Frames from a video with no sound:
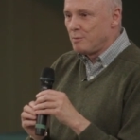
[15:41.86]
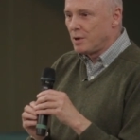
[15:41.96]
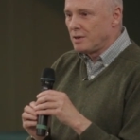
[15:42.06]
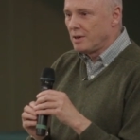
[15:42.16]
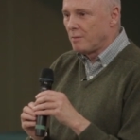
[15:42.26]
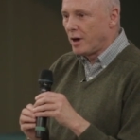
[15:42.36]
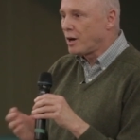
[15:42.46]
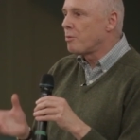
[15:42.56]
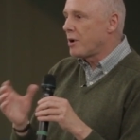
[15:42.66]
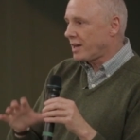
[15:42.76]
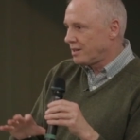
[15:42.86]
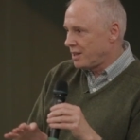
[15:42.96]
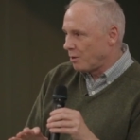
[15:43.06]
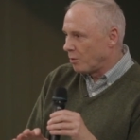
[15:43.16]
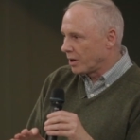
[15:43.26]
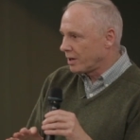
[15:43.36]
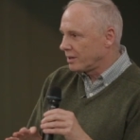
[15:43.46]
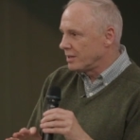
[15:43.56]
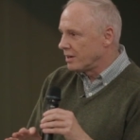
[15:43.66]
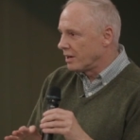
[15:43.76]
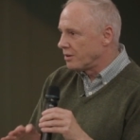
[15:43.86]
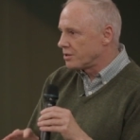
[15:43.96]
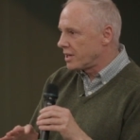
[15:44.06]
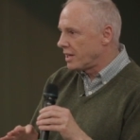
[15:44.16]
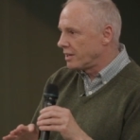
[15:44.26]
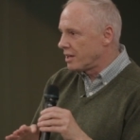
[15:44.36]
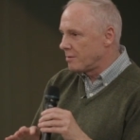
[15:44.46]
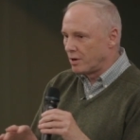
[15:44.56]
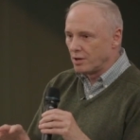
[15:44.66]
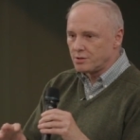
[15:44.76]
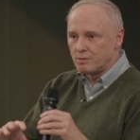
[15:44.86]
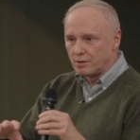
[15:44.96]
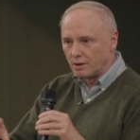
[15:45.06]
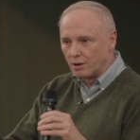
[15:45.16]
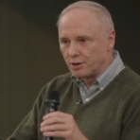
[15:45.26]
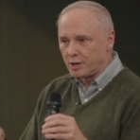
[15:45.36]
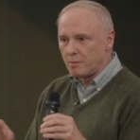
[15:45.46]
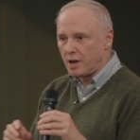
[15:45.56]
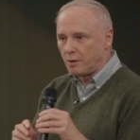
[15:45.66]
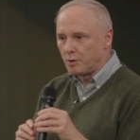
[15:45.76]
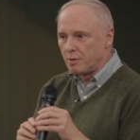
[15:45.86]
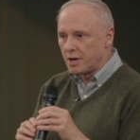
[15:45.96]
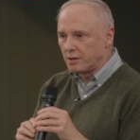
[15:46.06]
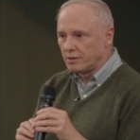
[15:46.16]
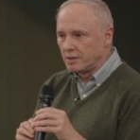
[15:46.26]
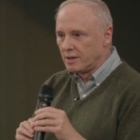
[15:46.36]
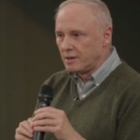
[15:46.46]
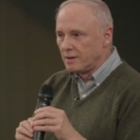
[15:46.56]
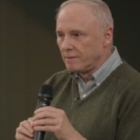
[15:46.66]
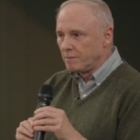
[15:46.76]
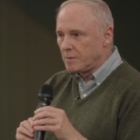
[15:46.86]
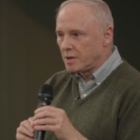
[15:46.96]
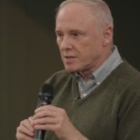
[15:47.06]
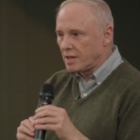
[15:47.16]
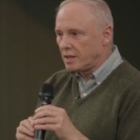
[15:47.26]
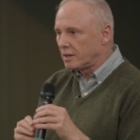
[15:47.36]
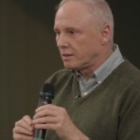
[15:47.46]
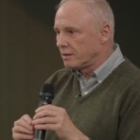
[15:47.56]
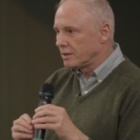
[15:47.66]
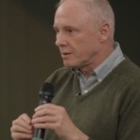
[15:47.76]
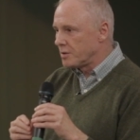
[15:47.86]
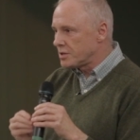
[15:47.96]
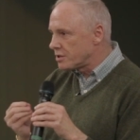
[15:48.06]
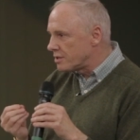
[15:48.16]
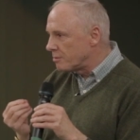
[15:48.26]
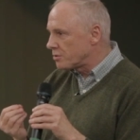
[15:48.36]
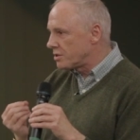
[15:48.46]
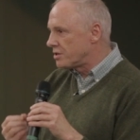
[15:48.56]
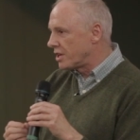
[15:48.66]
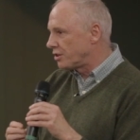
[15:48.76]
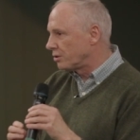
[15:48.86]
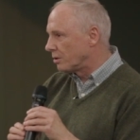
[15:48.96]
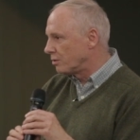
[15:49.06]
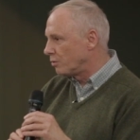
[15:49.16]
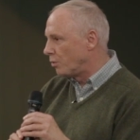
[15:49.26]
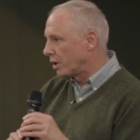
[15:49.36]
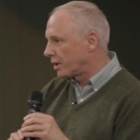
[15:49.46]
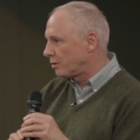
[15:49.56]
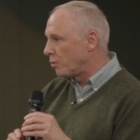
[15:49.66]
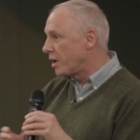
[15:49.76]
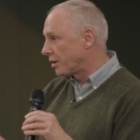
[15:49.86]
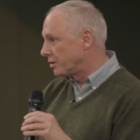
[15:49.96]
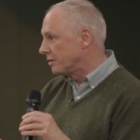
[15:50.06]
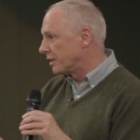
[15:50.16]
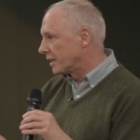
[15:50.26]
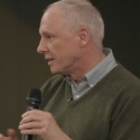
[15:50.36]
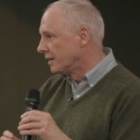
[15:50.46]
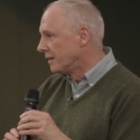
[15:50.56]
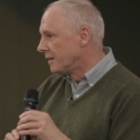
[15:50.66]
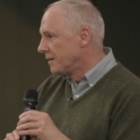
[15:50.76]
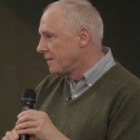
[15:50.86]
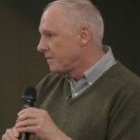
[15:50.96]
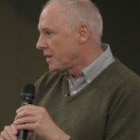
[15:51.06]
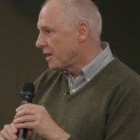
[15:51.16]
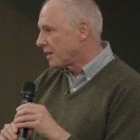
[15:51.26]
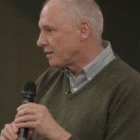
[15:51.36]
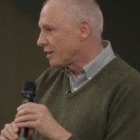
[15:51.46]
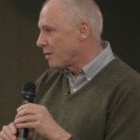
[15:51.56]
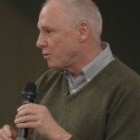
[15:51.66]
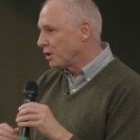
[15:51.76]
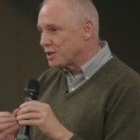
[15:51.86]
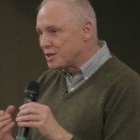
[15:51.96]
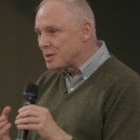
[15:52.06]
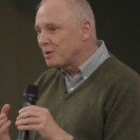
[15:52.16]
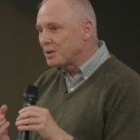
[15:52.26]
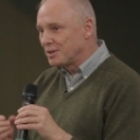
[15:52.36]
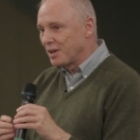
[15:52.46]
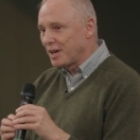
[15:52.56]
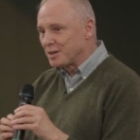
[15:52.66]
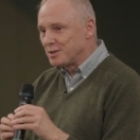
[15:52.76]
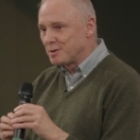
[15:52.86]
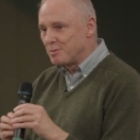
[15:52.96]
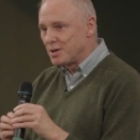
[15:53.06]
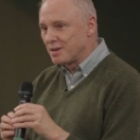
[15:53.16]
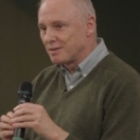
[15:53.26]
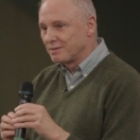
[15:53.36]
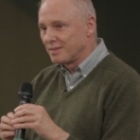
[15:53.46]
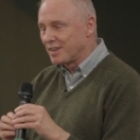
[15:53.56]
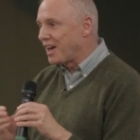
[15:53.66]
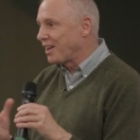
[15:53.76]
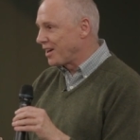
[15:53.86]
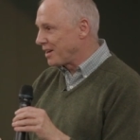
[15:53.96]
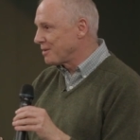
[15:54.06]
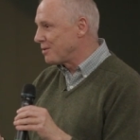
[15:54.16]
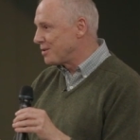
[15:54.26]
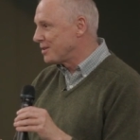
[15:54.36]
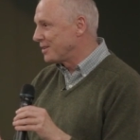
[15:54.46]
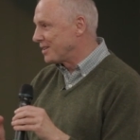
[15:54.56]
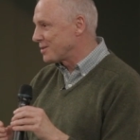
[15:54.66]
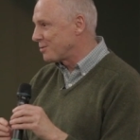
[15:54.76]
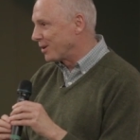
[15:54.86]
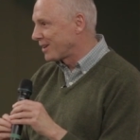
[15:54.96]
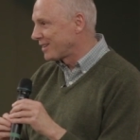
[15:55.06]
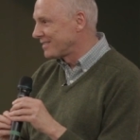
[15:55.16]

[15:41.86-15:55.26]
But um, I go back to that work in understanding him and also in learning about Outward Bound because I think um, this is the most essential work we are doing. And I'm really deeply delighted to be an ally with you in this work.